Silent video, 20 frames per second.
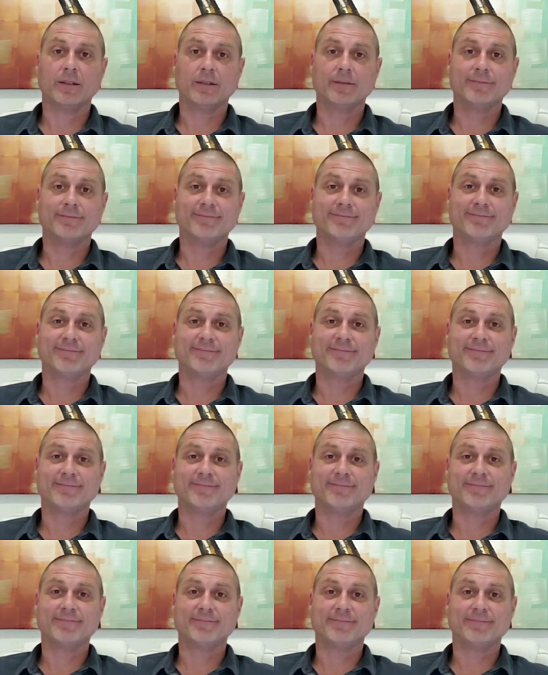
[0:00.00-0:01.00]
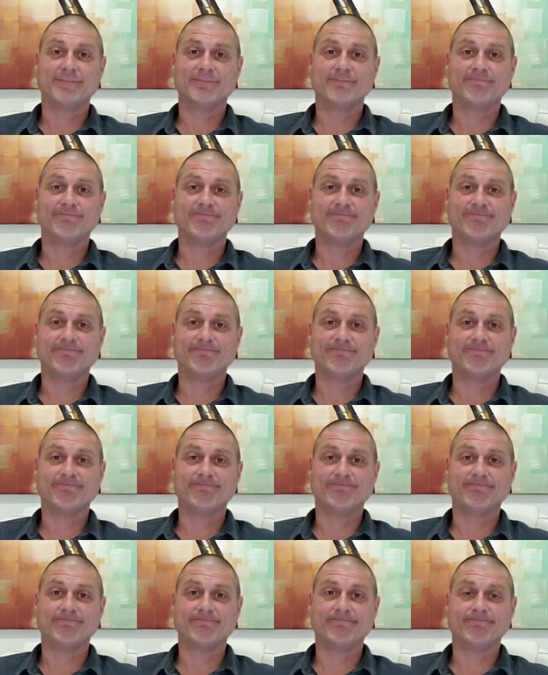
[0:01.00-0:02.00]

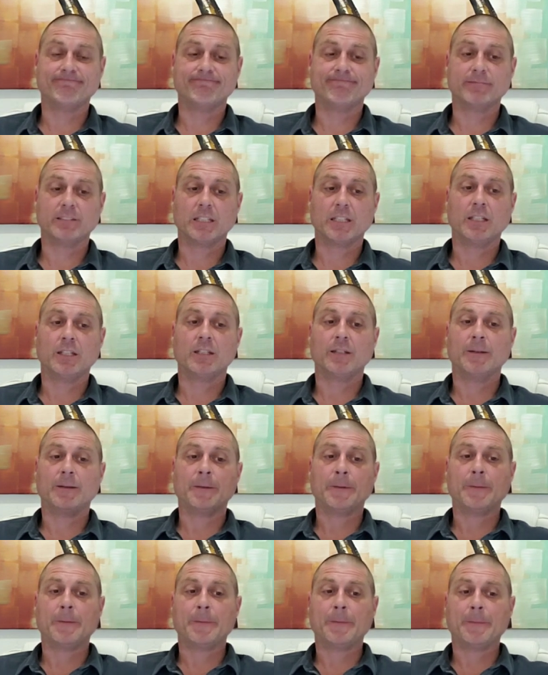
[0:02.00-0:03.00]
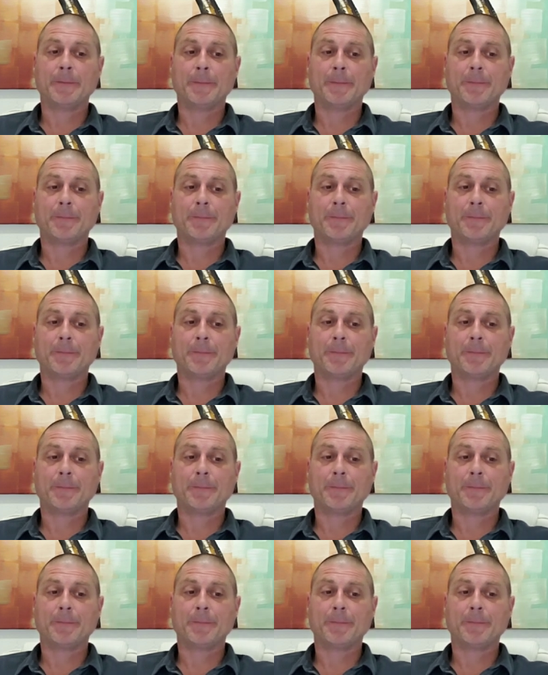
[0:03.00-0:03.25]
(silence)